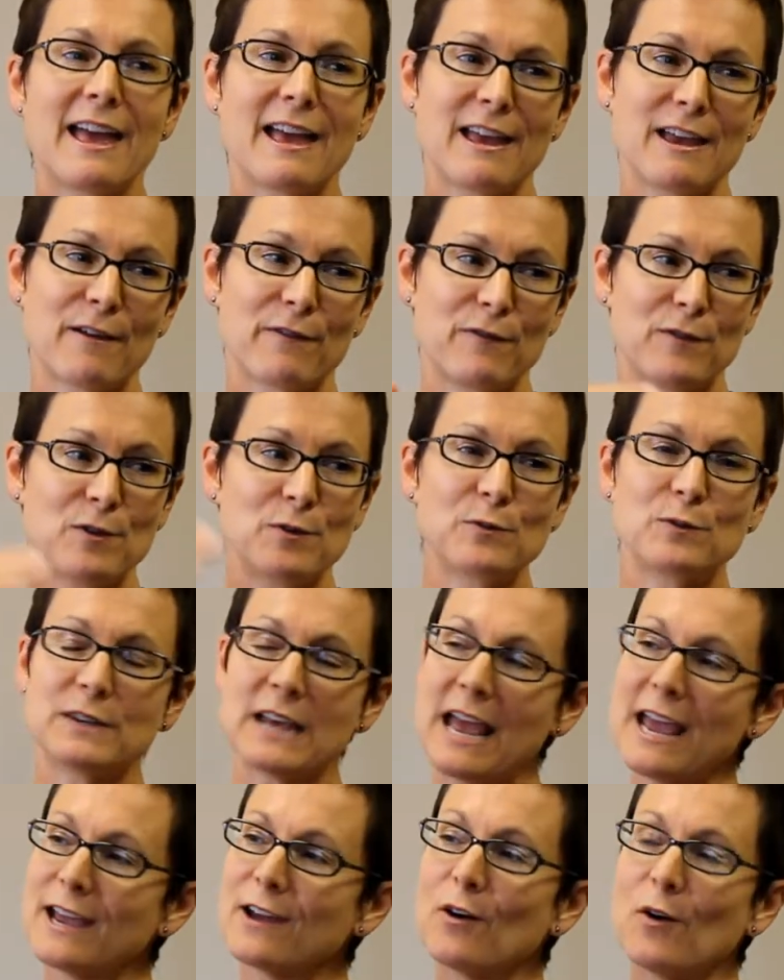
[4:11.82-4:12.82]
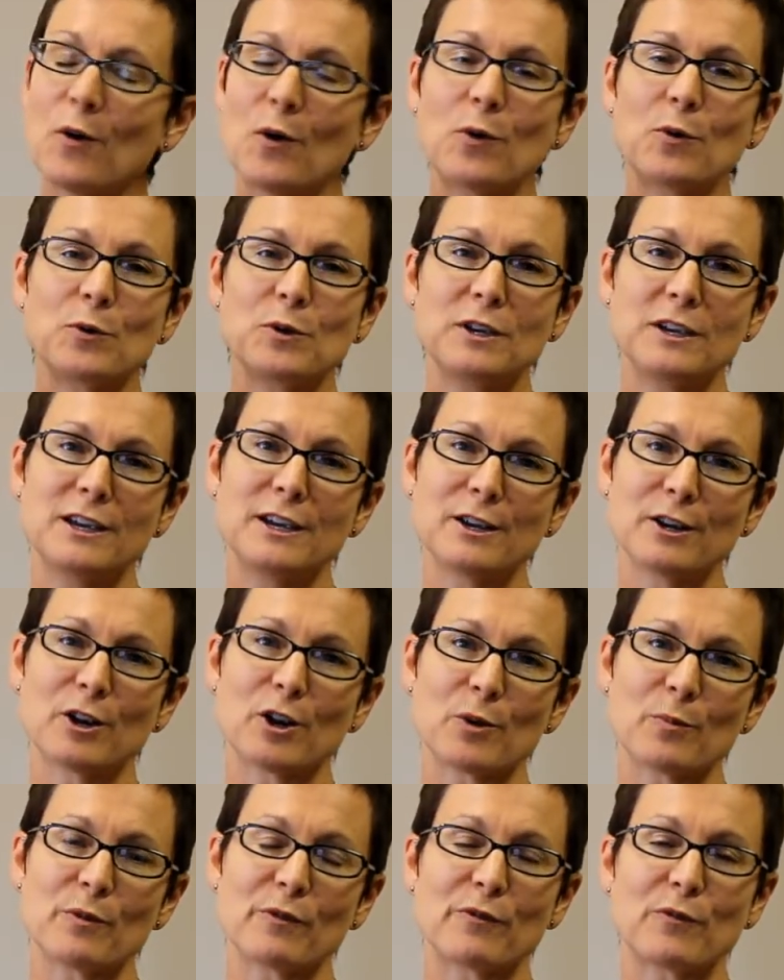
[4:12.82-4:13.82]
if you take a whole
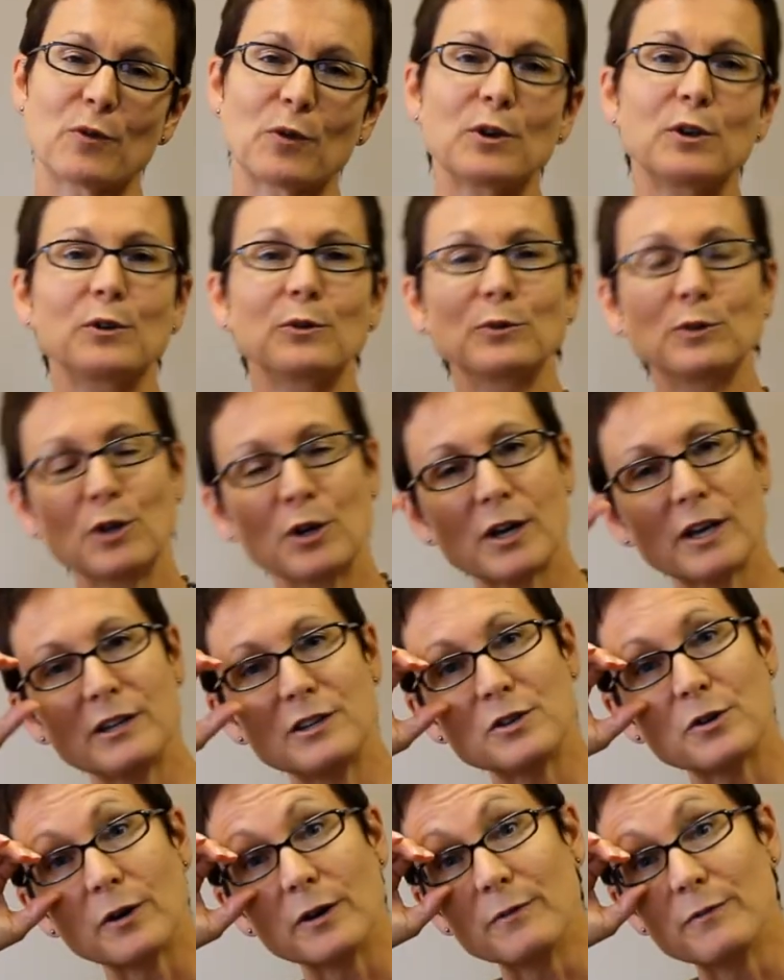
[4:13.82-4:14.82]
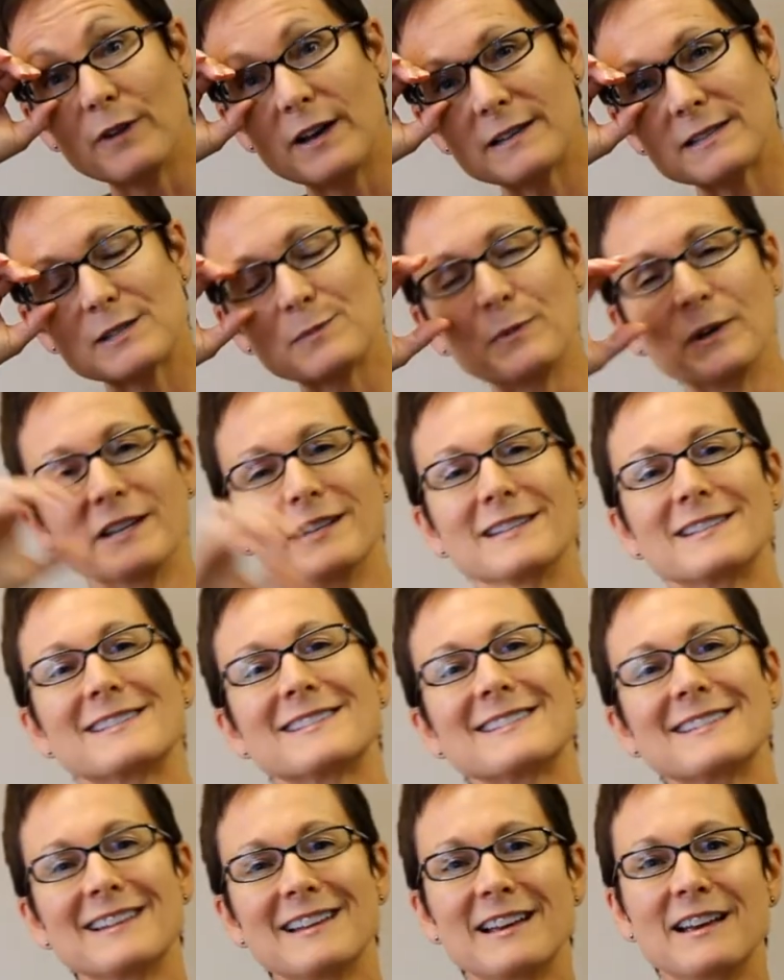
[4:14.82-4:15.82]
year before you look at your investments,
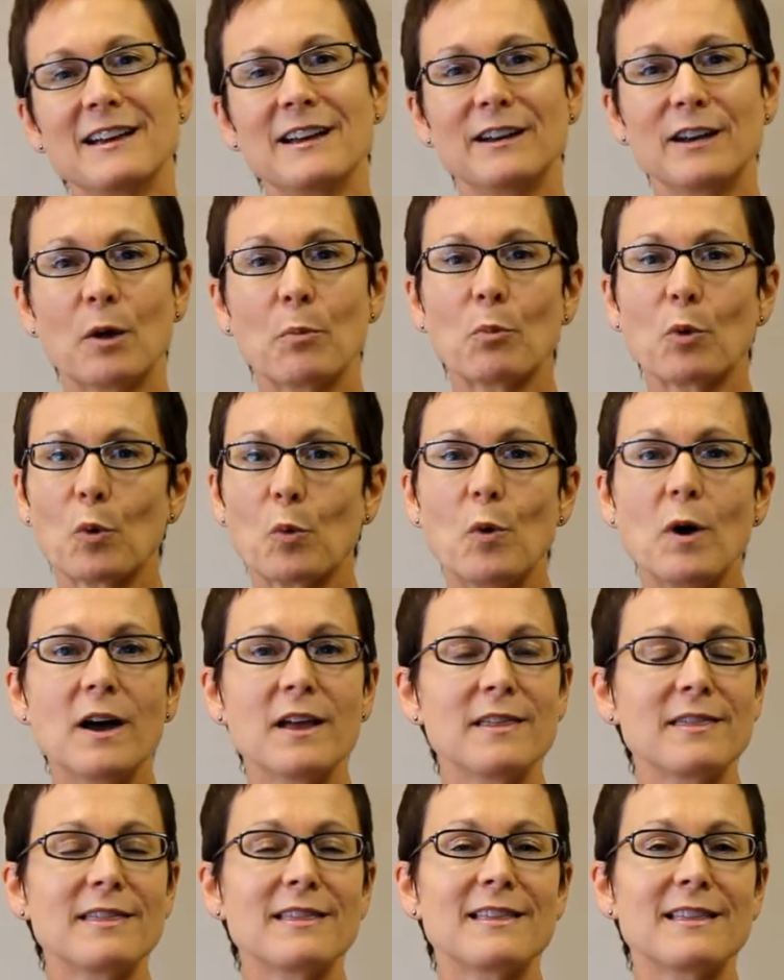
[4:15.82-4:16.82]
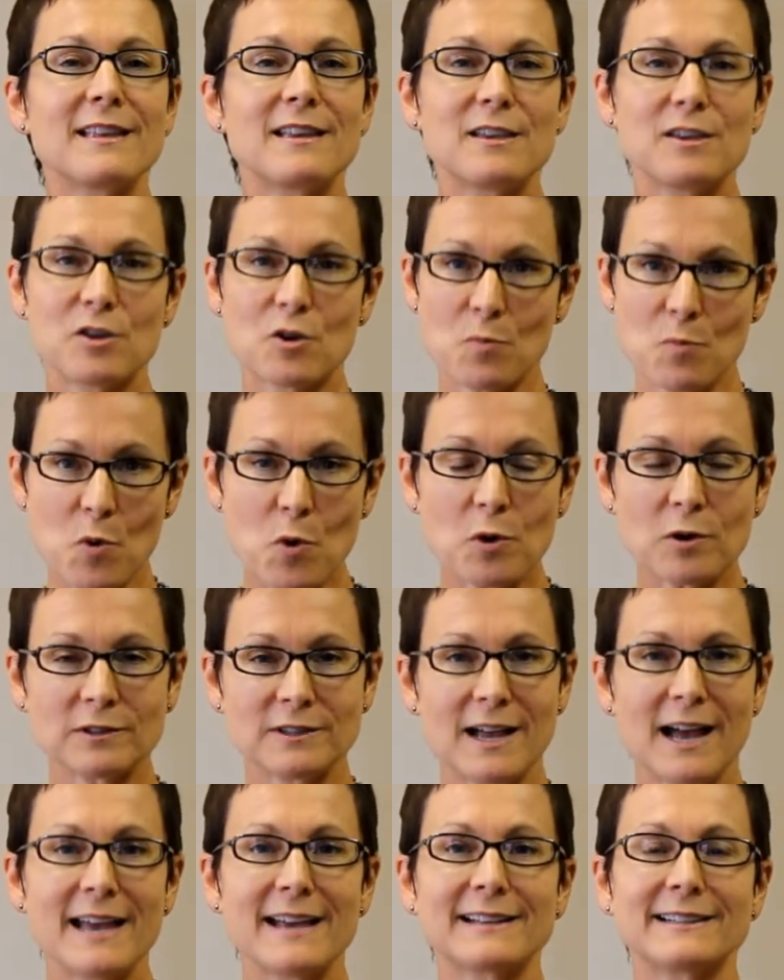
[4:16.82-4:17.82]
number one, you're more
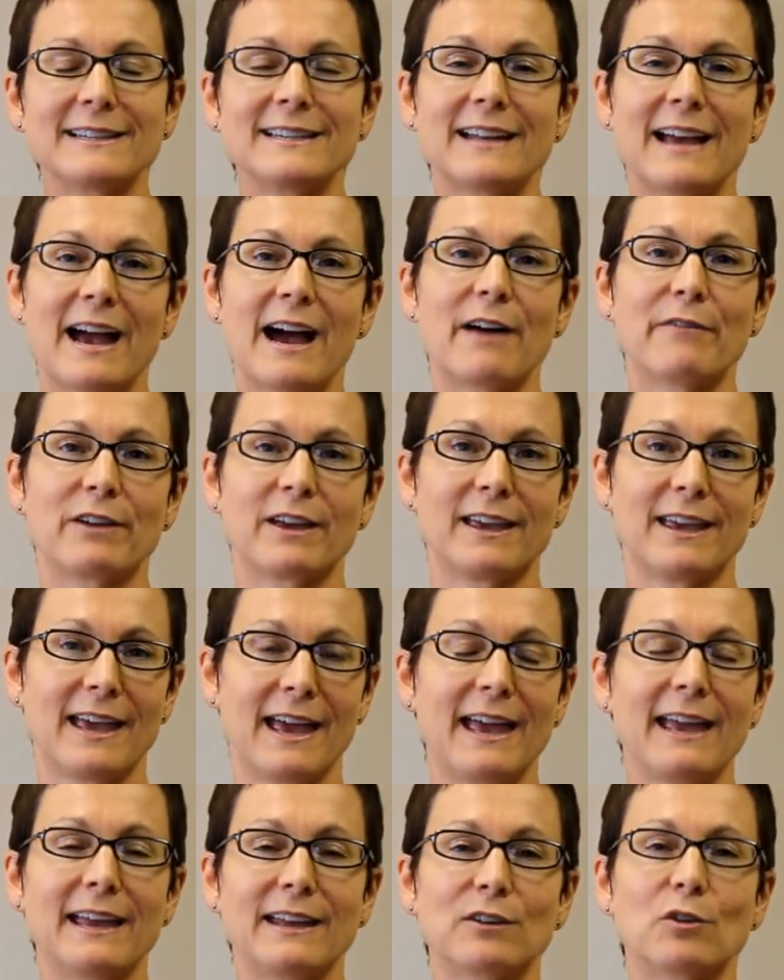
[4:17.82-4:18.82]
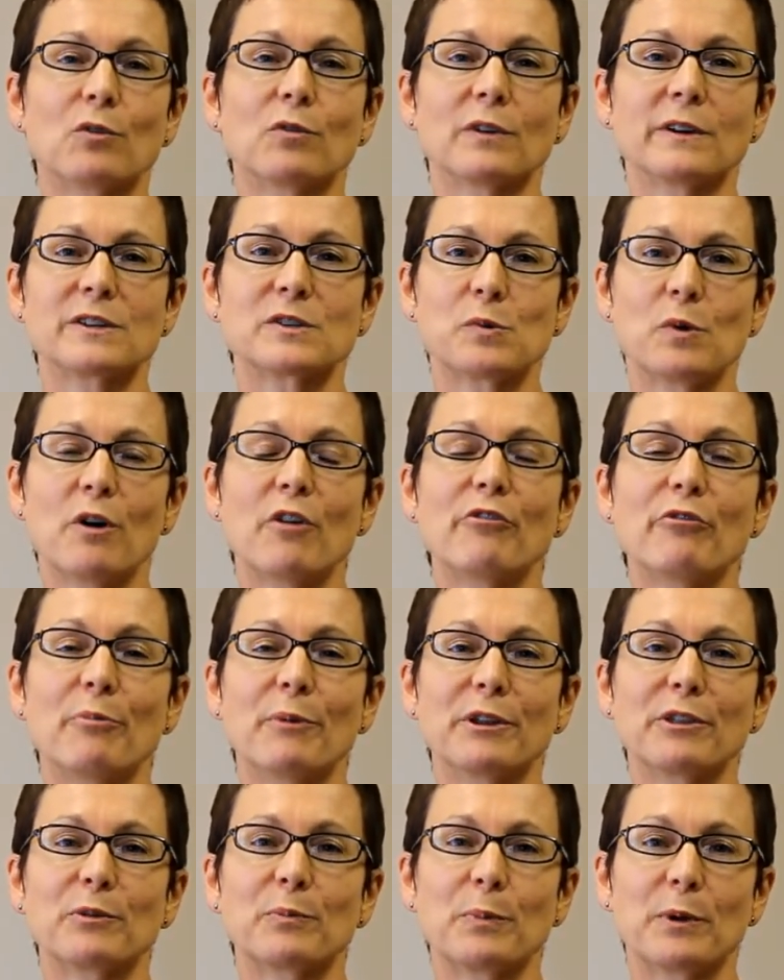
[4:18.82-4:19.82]
likely to have a gain over a
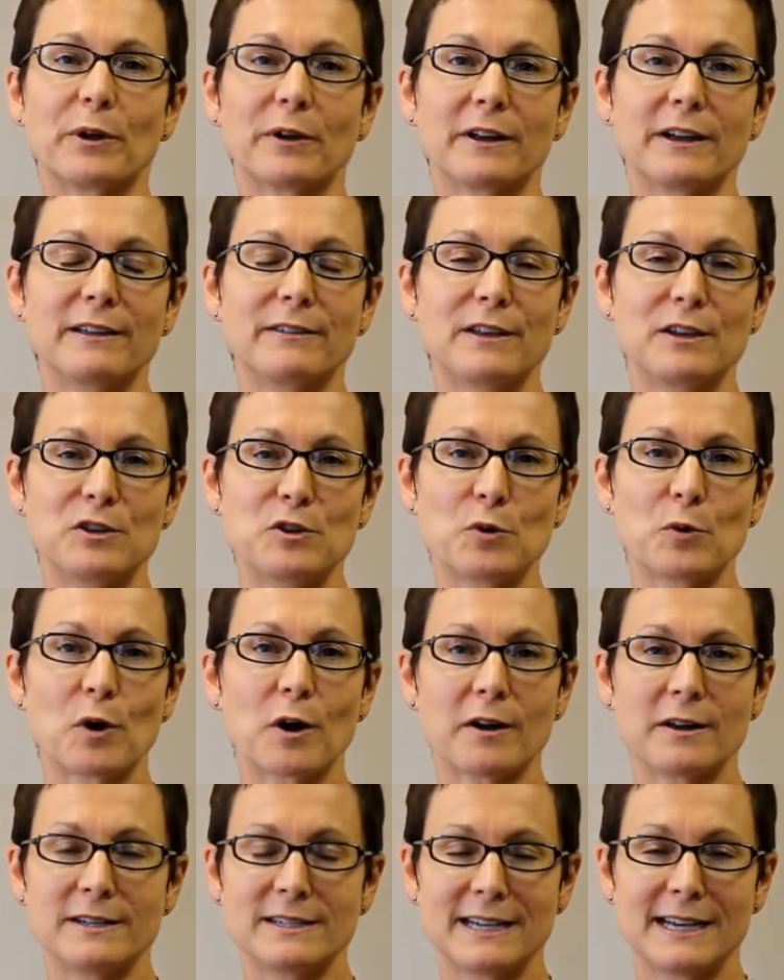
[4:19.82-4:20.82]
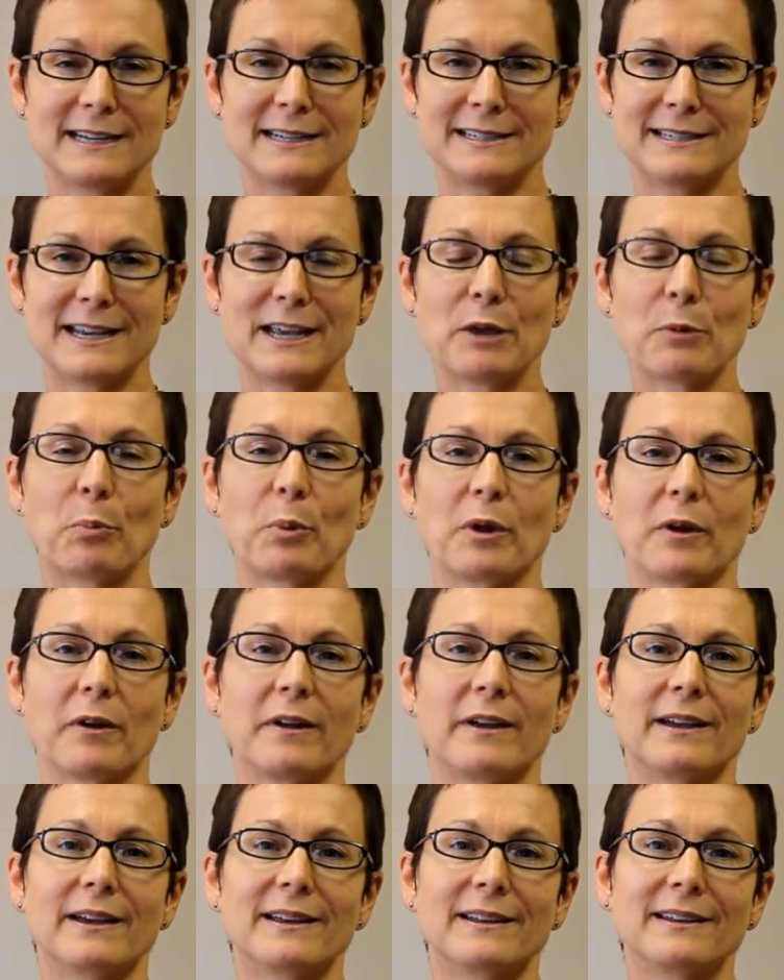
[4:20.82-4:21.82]
12-month period than you are a day-to-day
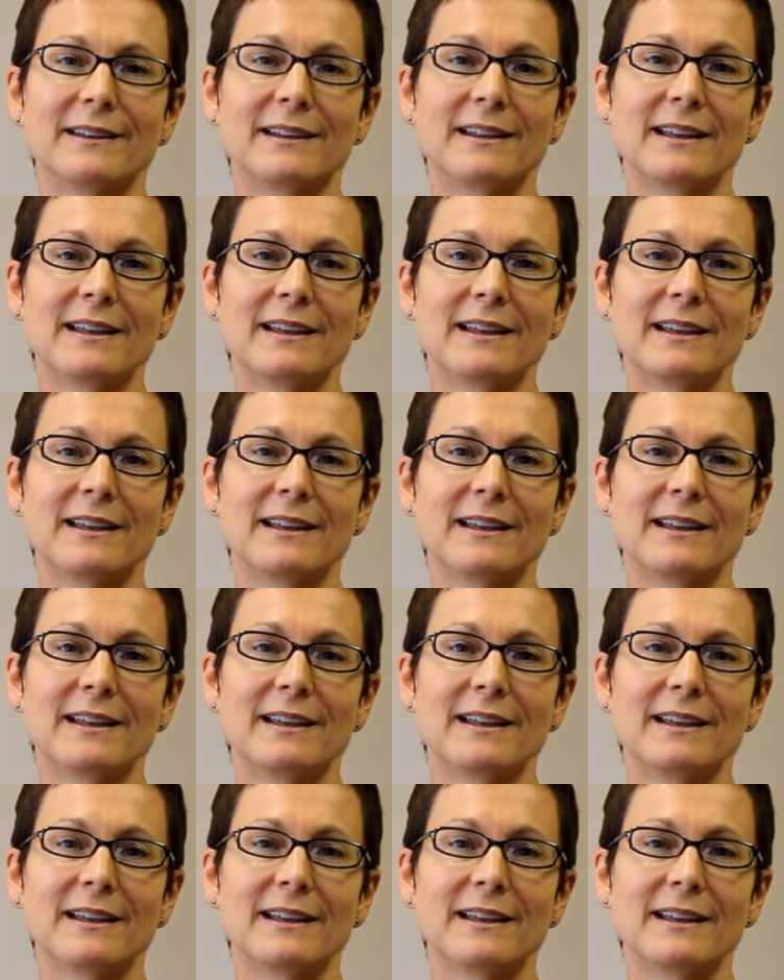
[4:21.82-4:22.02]
period.